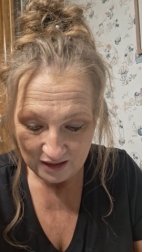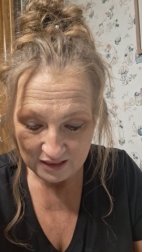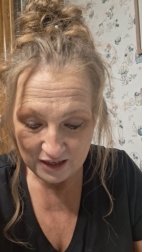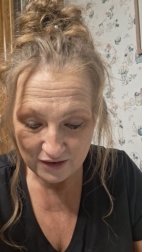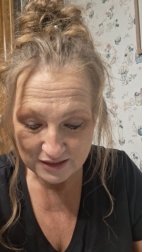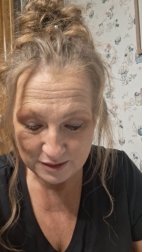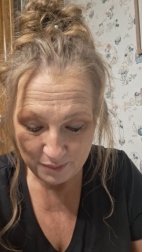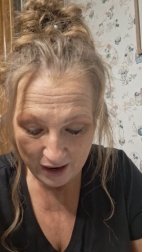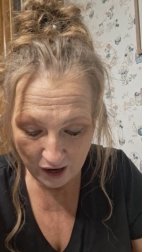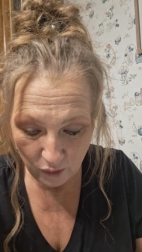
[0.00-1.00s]
There is
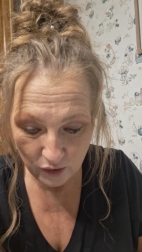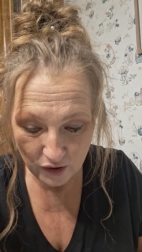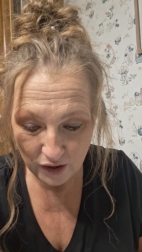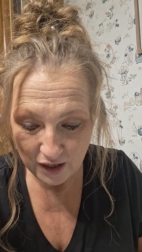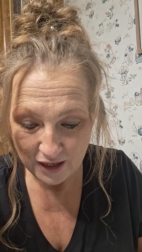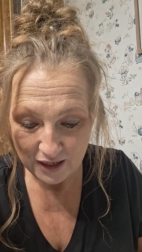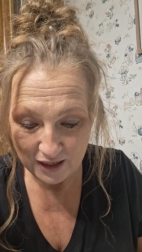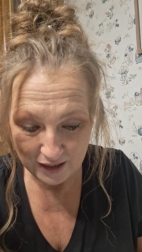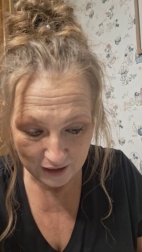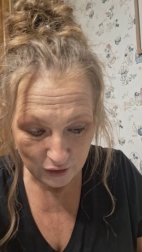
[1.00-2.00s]
power
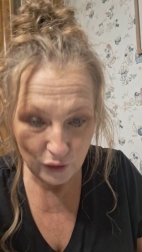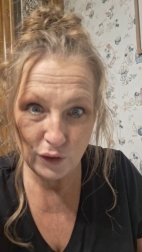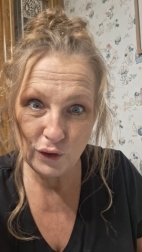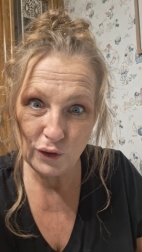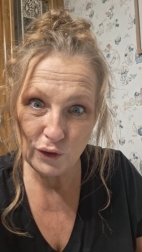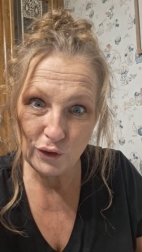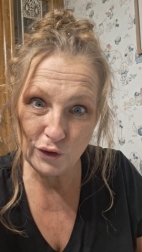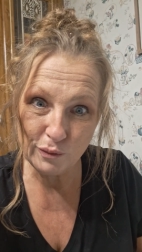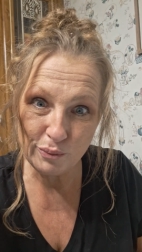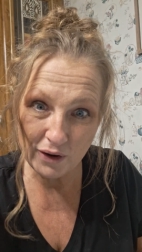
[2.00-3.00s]
in
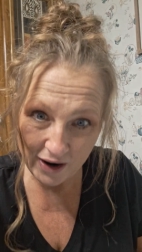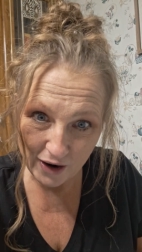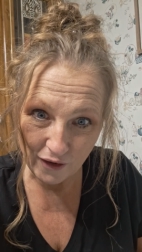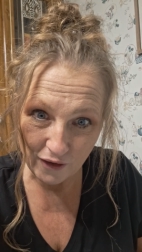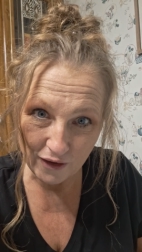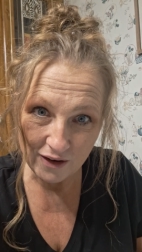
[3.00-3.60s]
your prayer